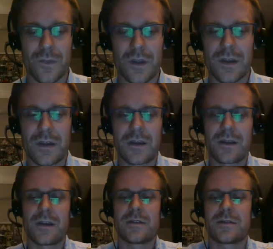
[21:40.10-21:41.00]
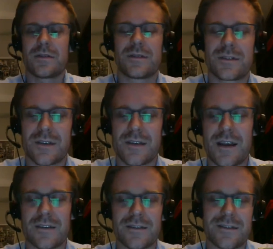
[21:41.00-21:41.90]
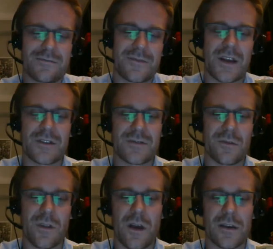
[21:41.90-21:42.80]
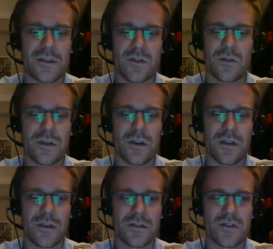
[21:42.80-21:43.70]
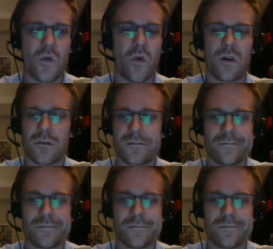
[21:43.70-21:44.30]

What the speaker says: It's not just relying solely on the score.